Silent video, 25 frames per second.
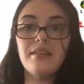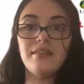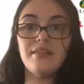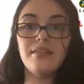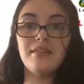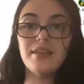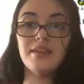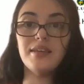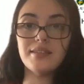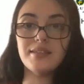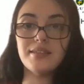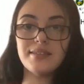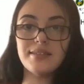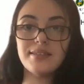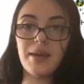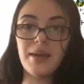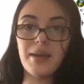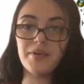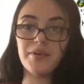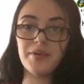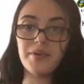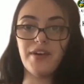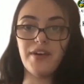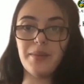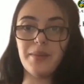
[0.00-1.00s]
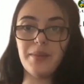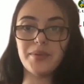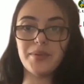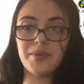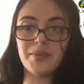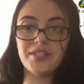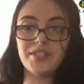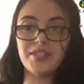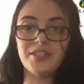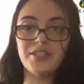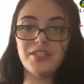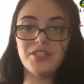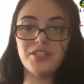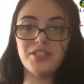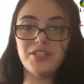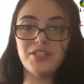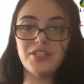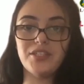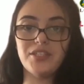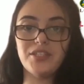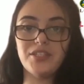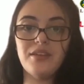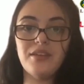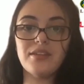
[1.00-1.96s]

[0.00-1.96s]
This type of hypertension